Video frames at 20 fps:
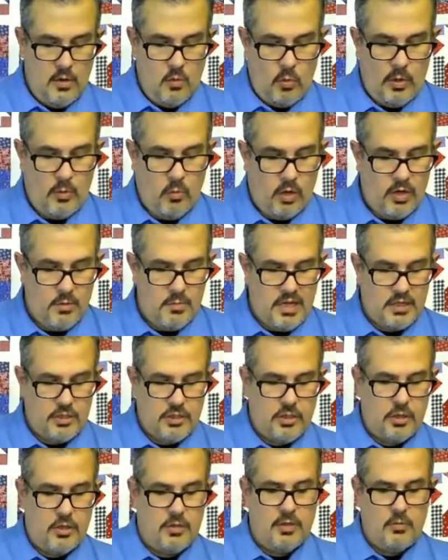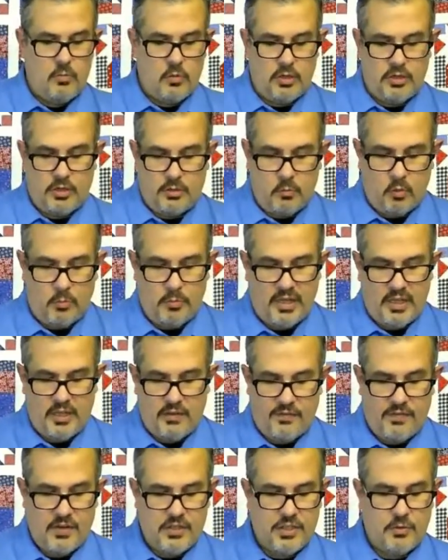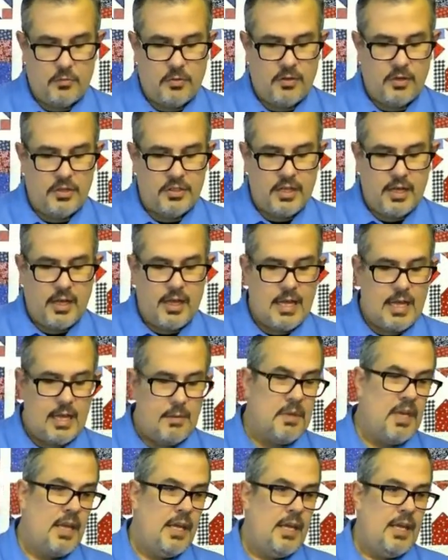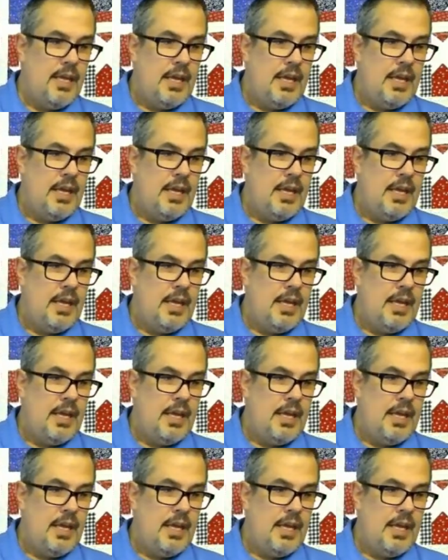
we want to make sure that we're being efficient with our time,